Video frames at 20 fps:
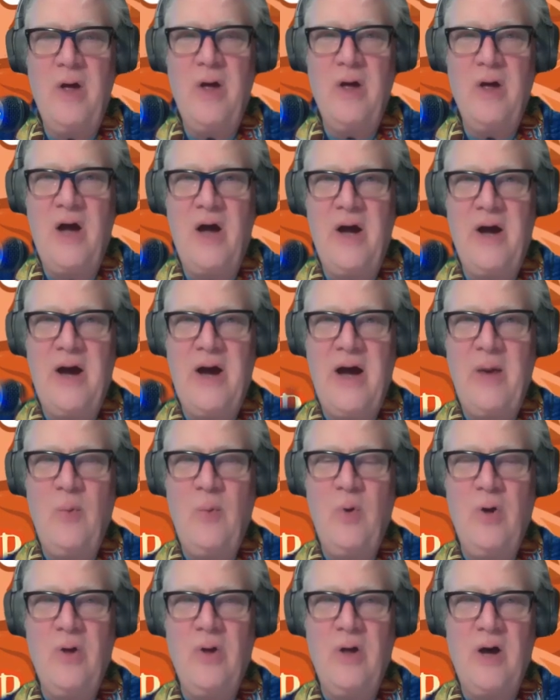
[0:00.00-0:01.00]
I
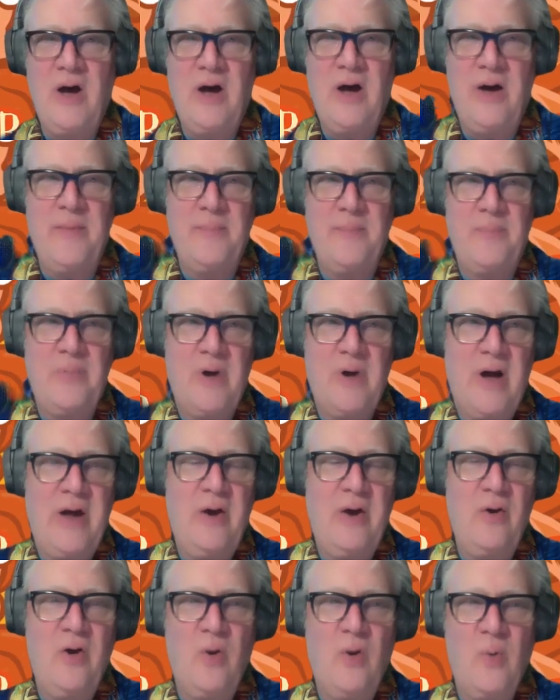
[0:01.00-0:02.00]
will. I
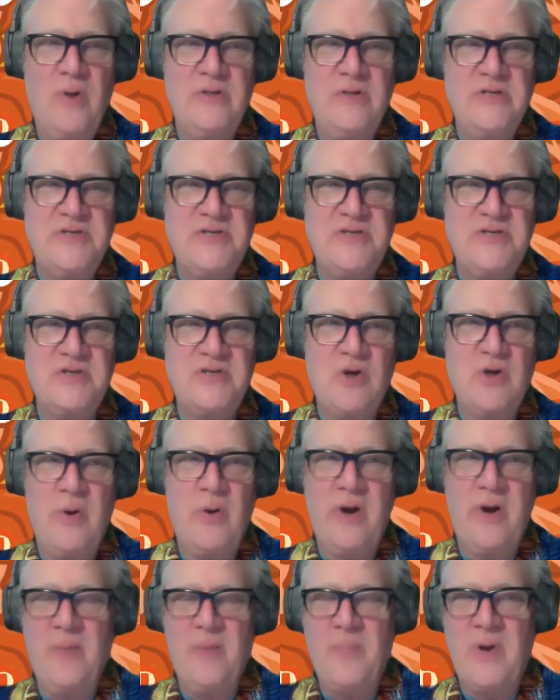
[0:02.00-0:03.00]
don't know when this is going
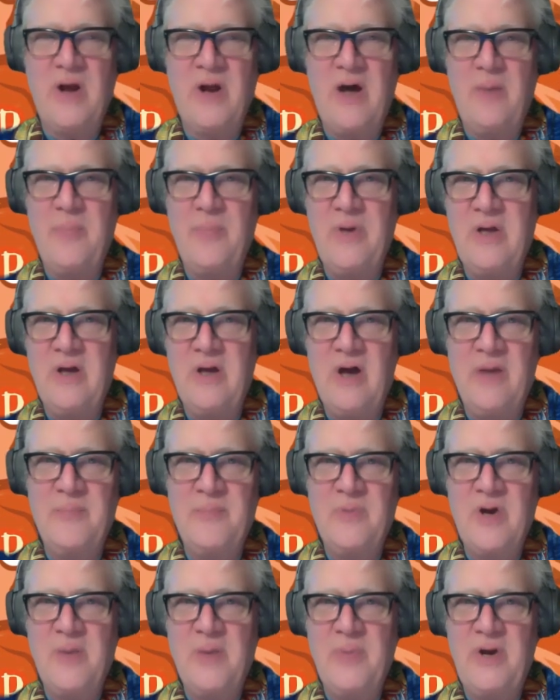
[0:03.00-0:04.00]
up, but I'm
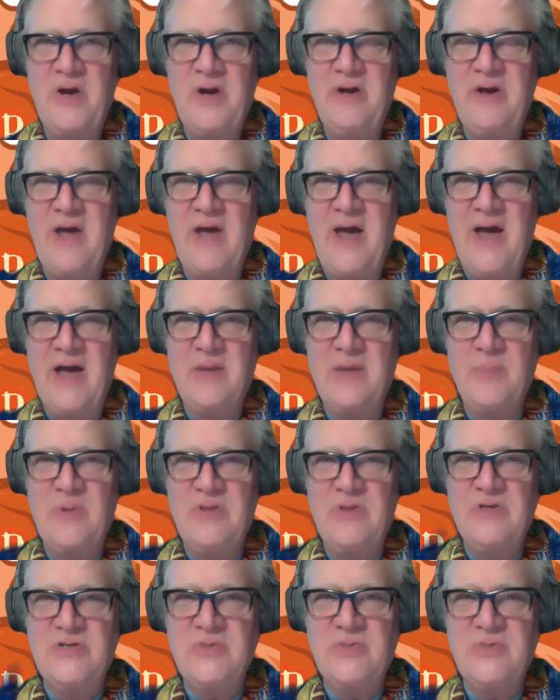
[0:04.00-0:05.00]
coming into Acme
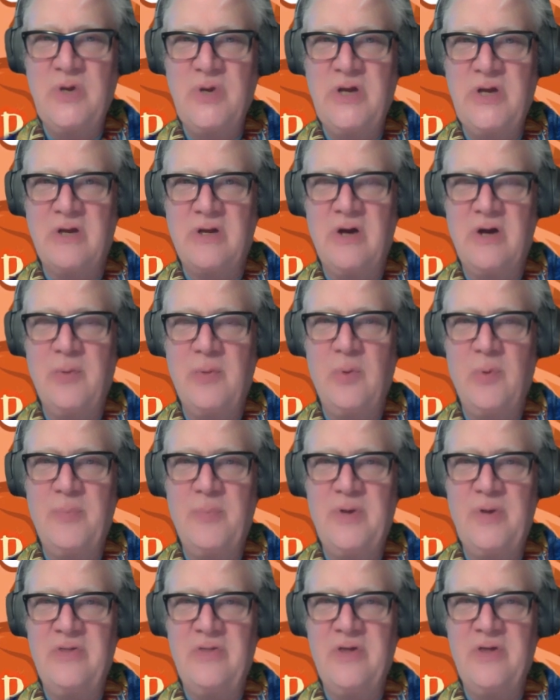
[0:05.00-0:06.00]
this week. I will
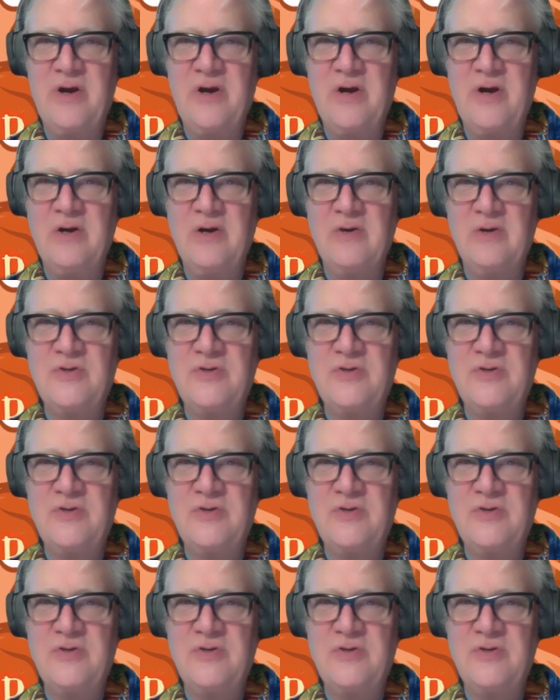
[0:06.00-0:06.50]
be there